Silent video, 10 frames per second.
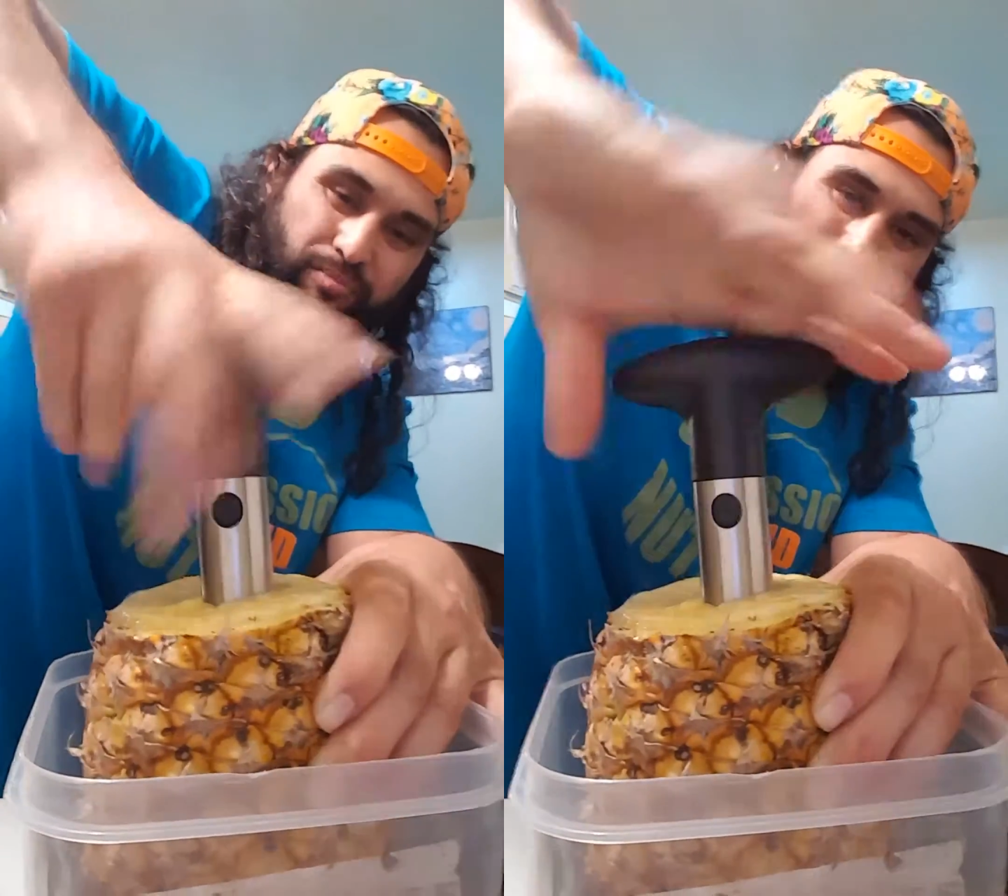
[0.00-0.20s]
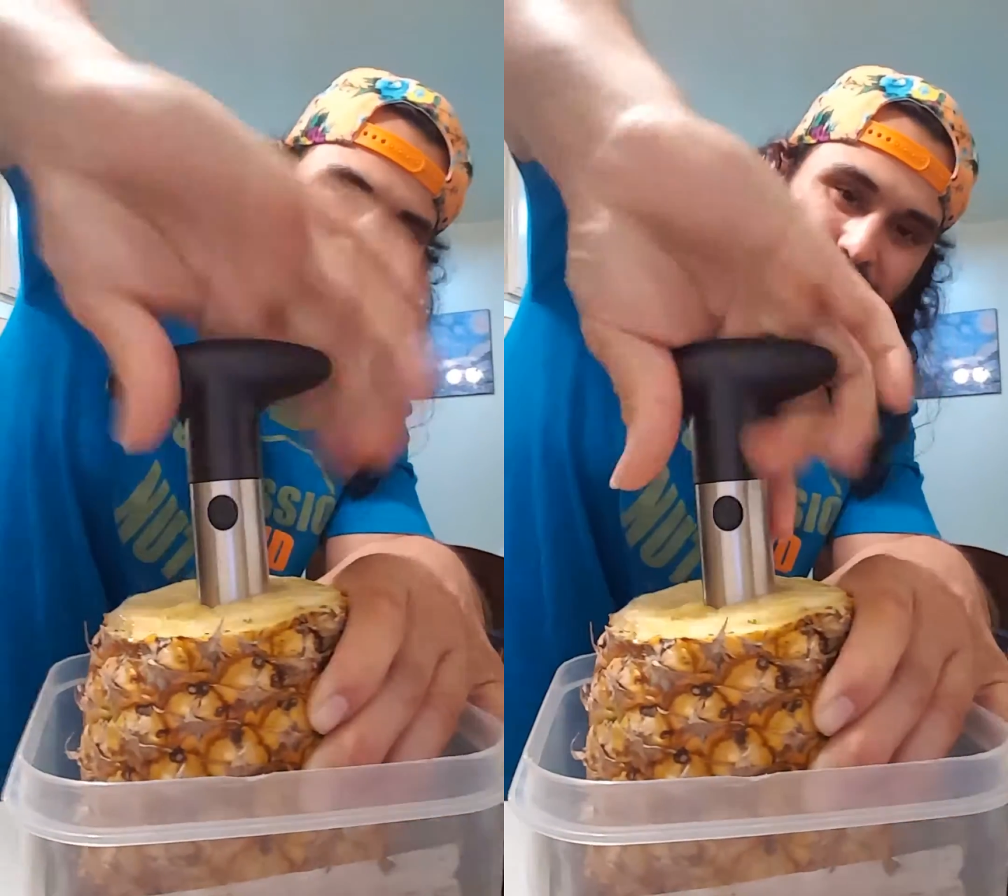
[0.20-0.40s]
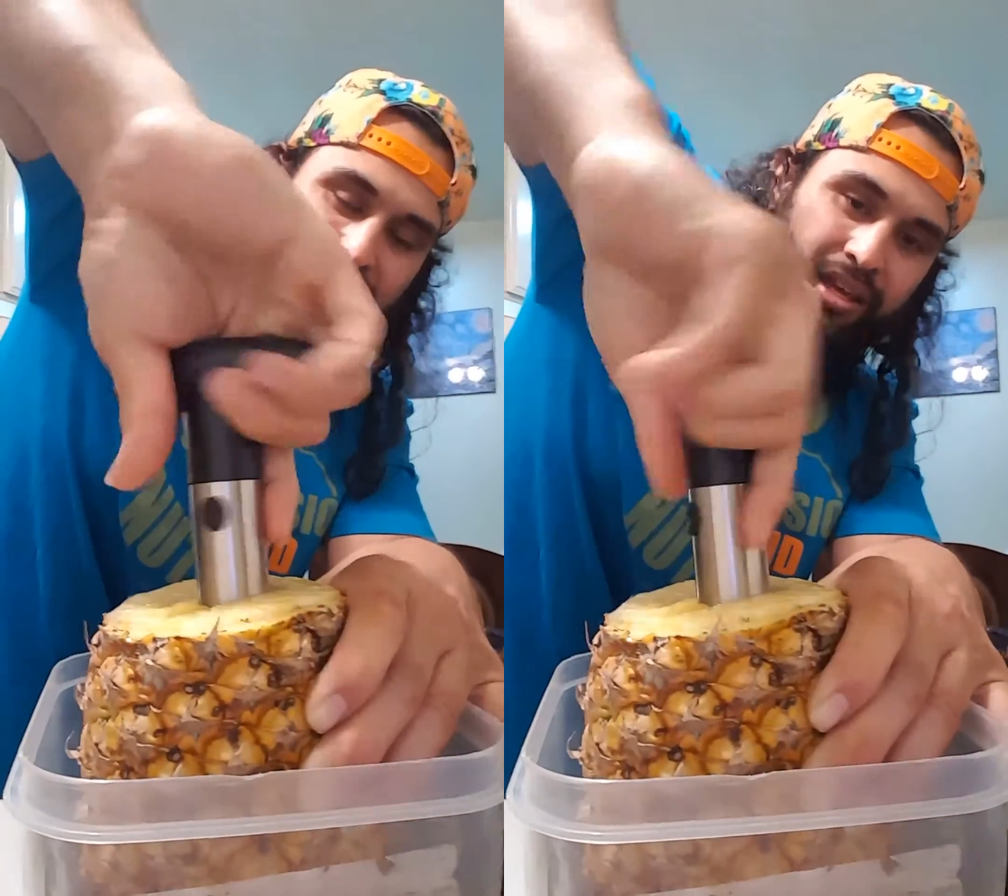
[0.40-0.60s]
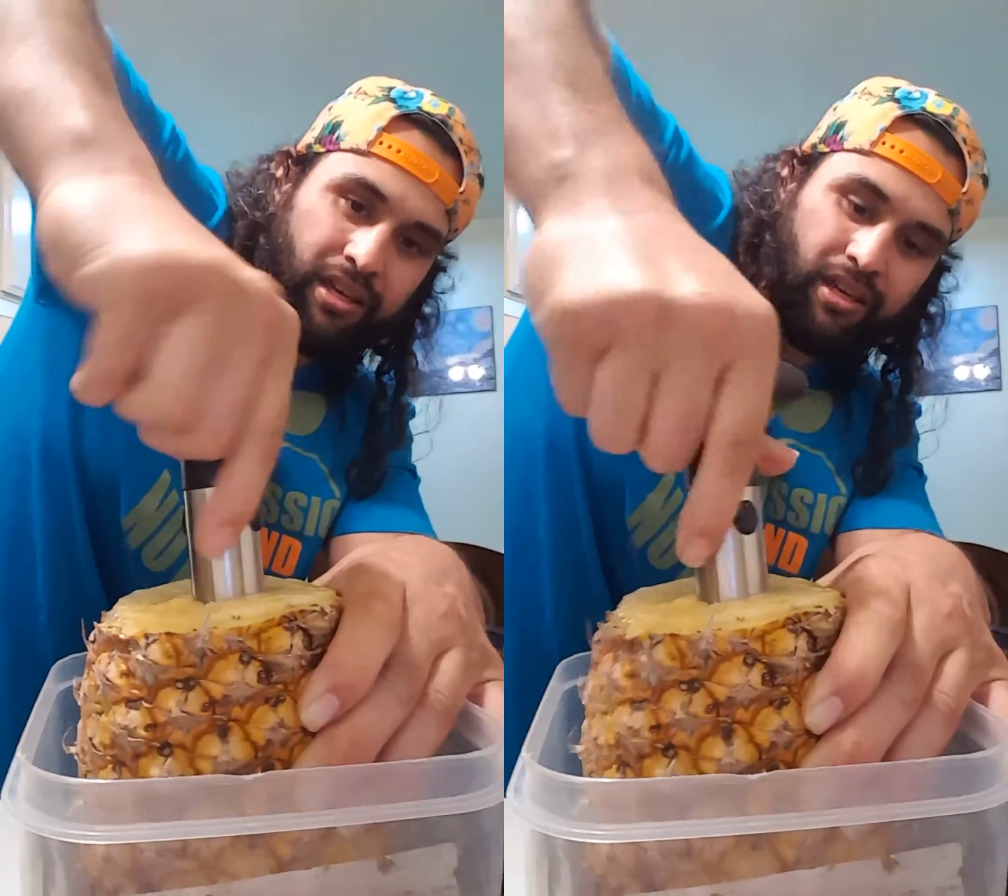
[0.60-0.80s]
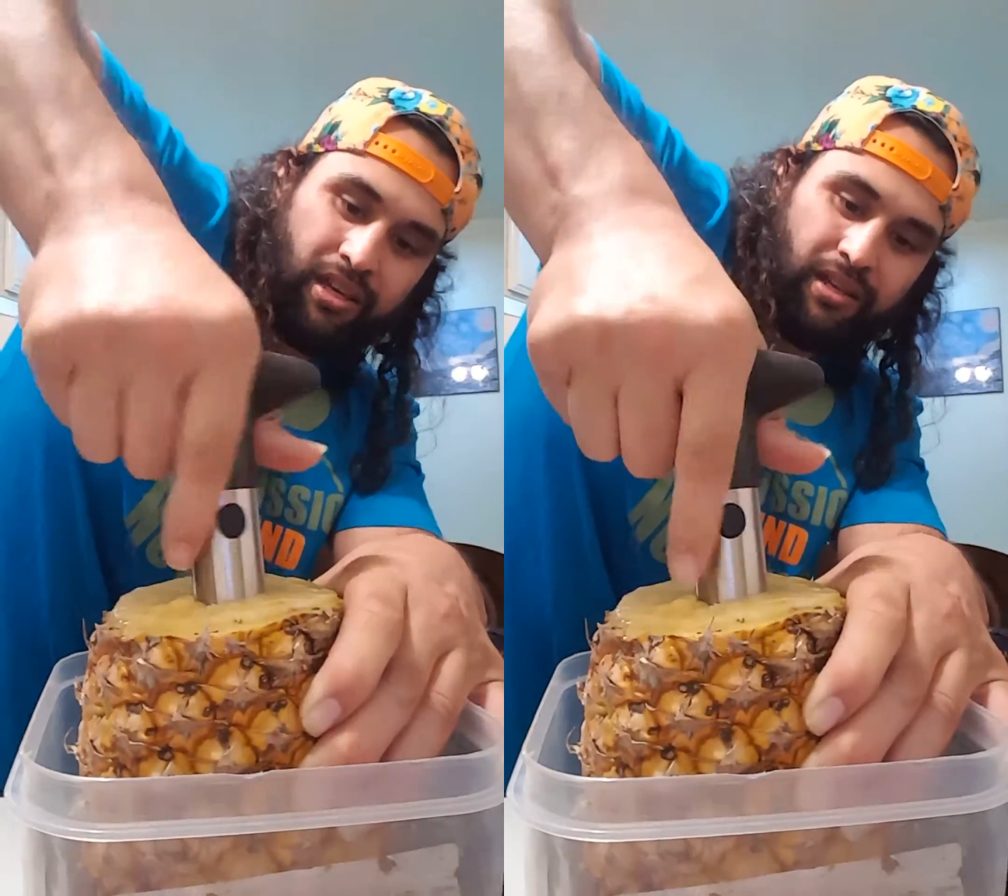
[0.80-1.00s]
baby.
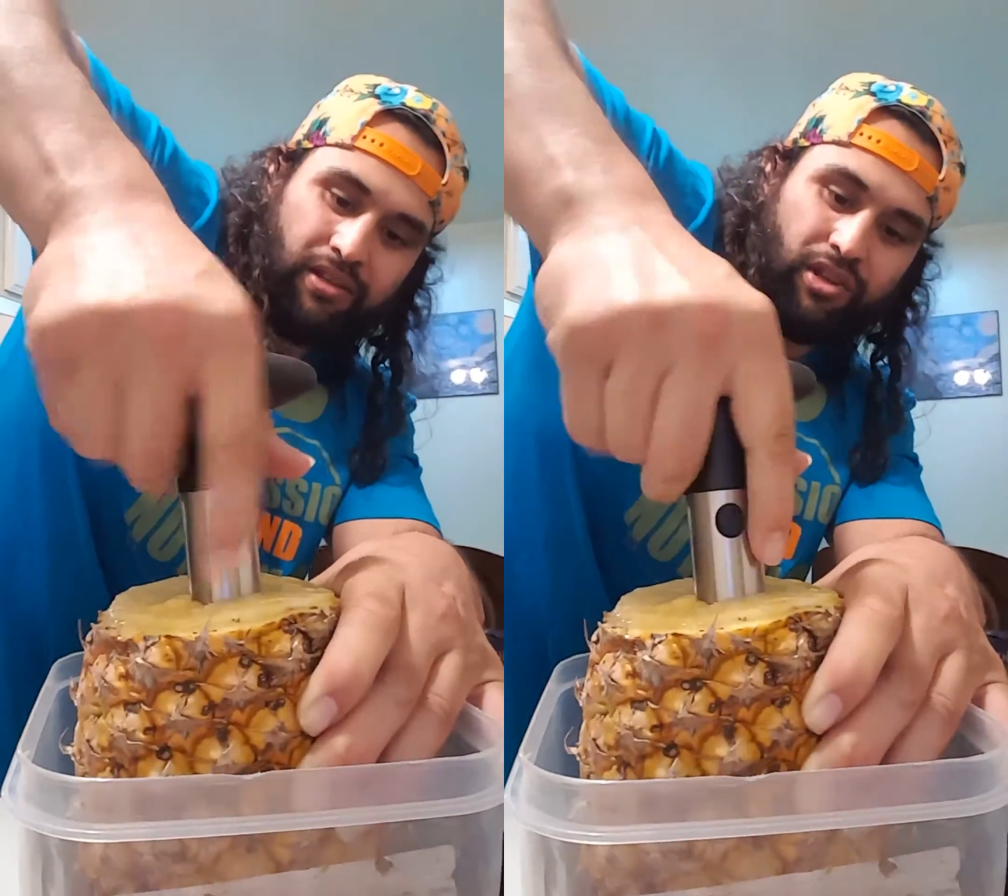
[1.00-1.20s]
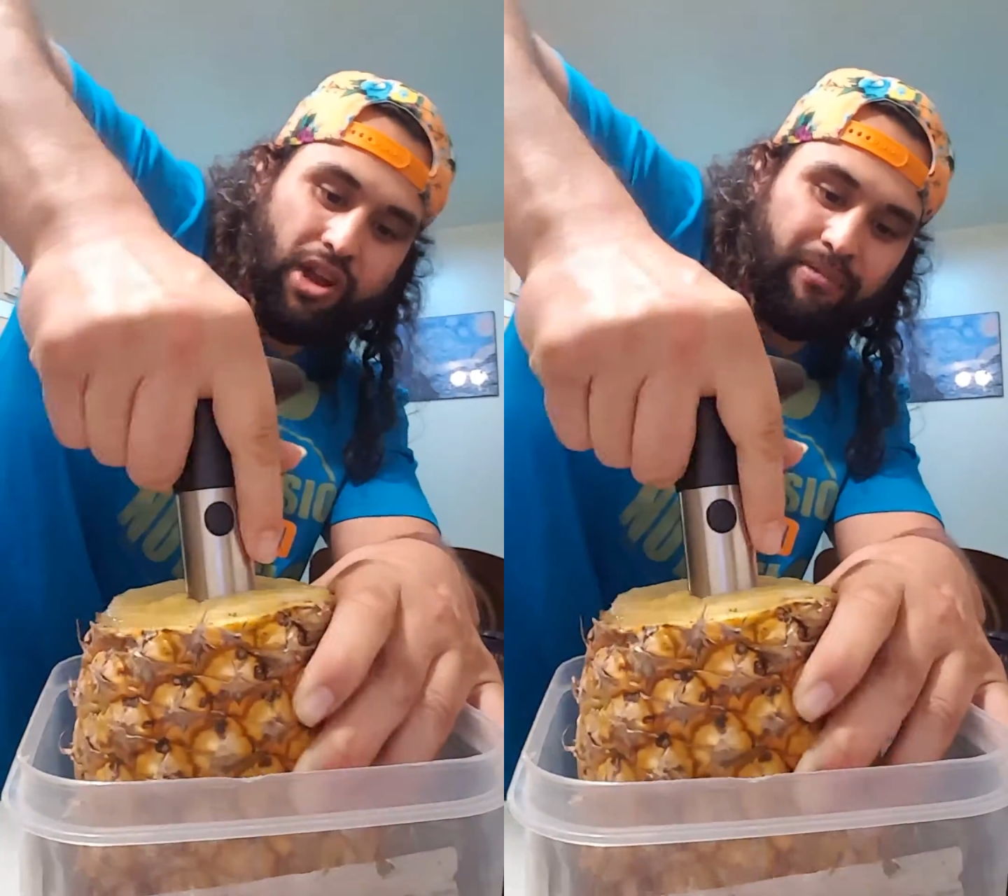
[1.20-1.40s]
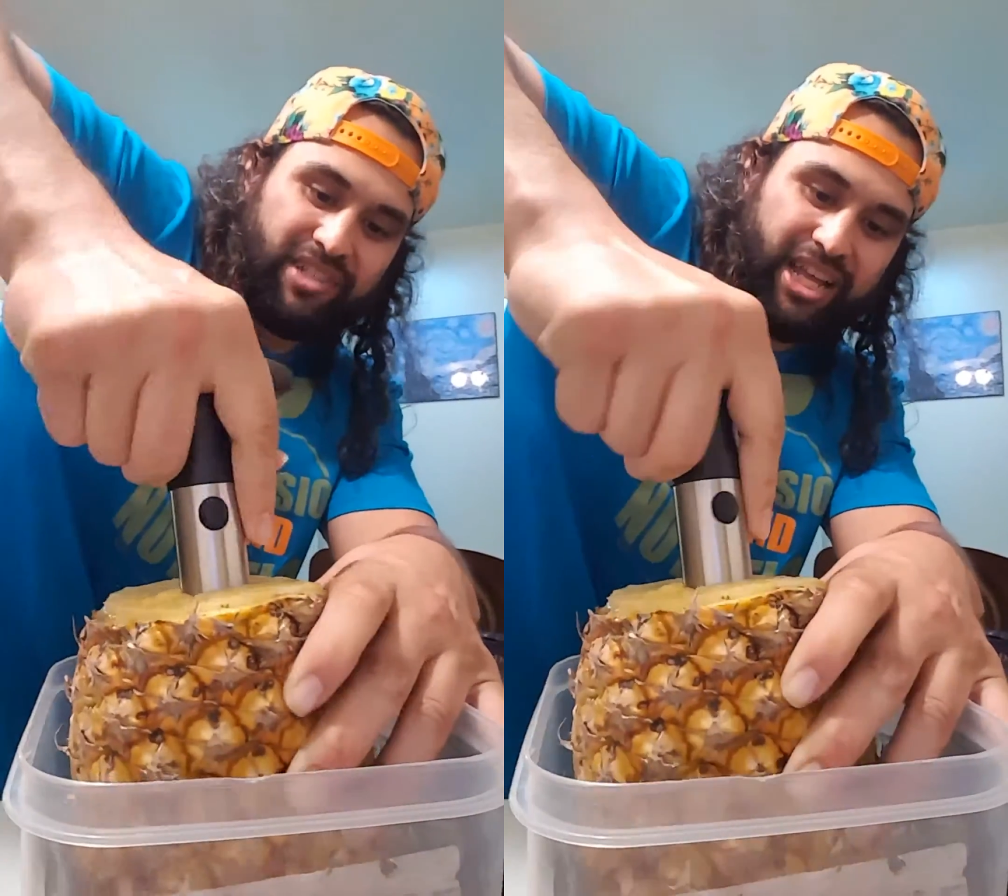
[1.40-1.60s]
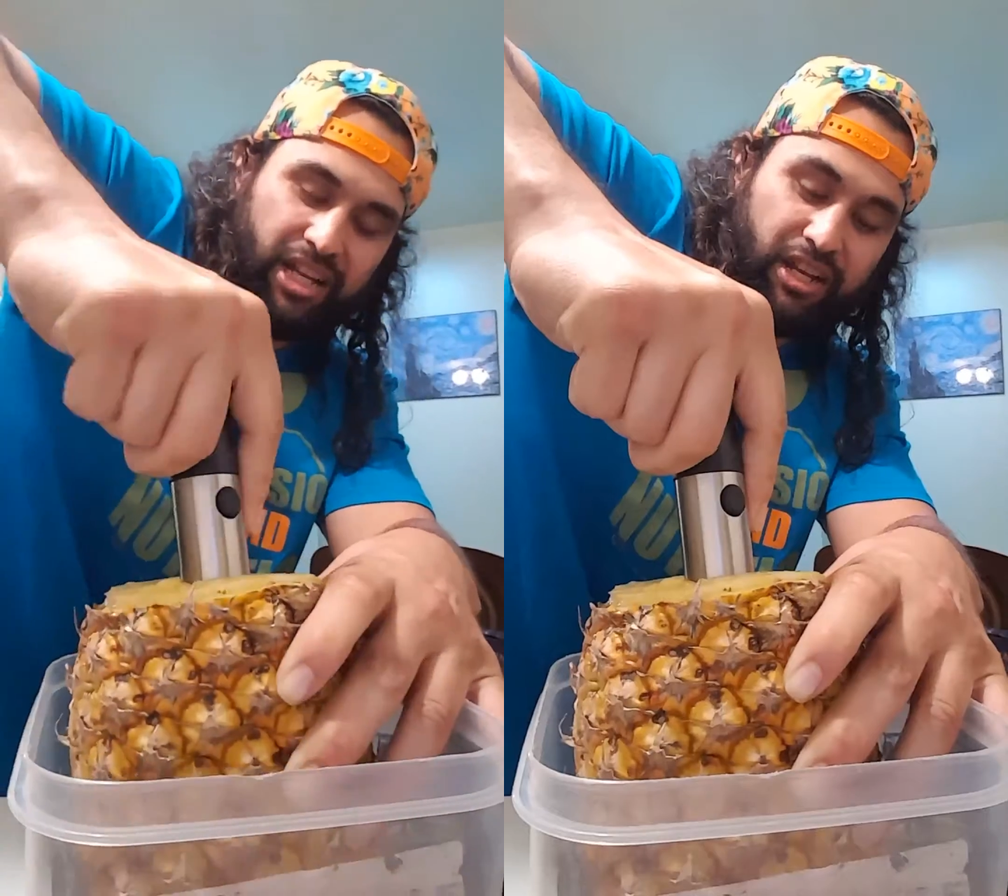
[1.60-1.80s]
You know what I'm saying?